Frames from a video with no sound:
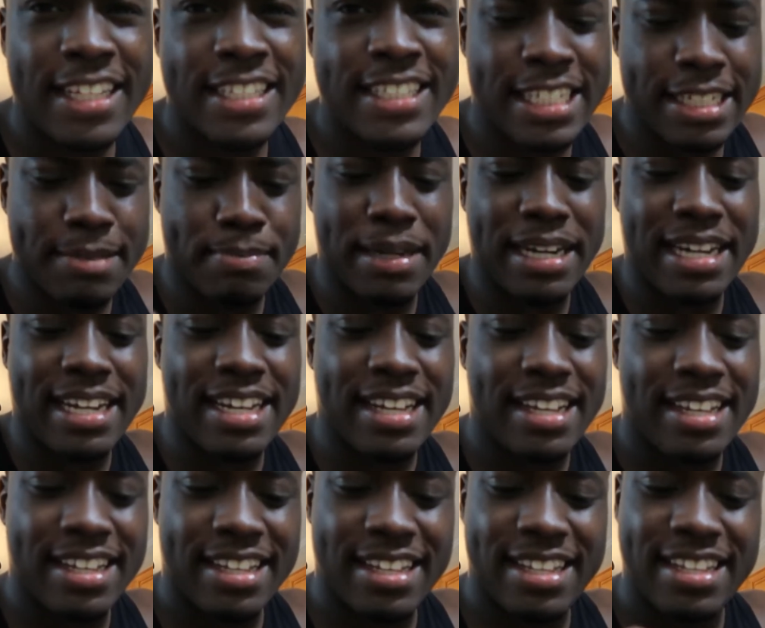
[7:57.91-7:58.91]
Cheeseburger.
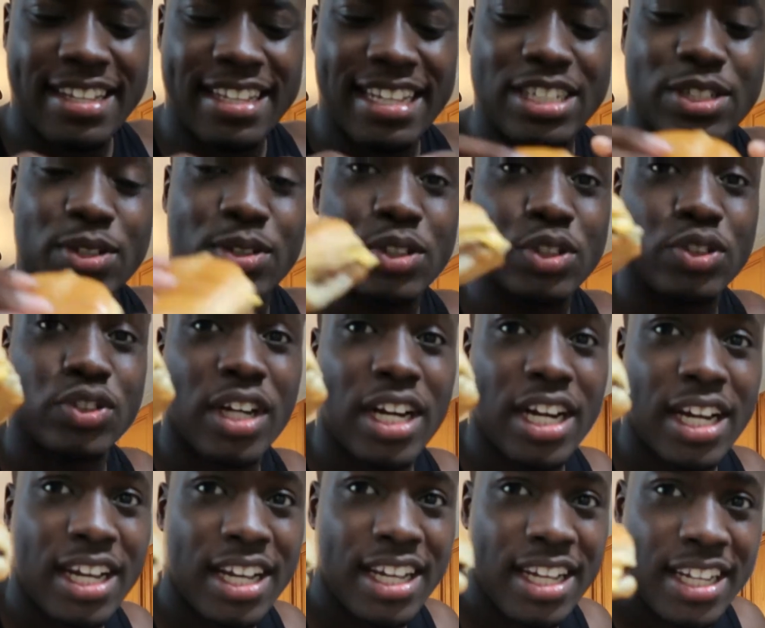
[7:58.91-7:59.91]
That joint
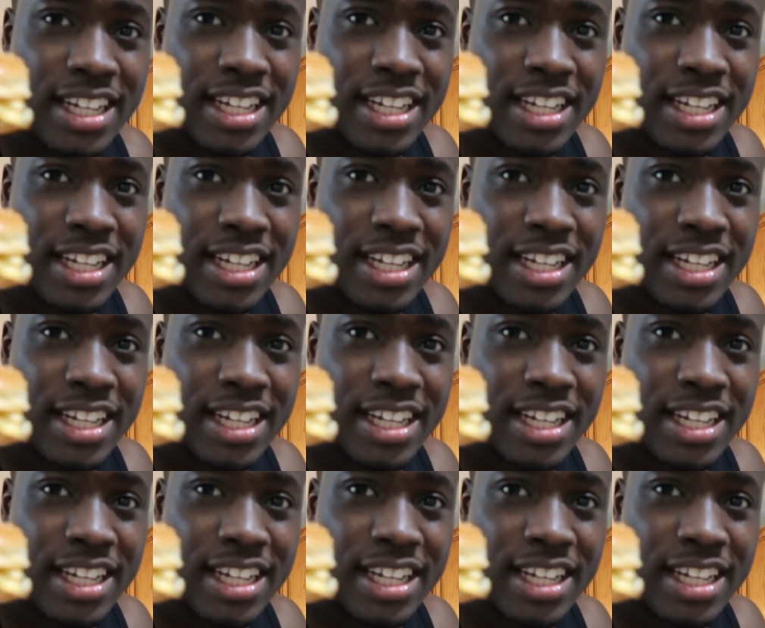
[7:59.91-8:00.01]
dry.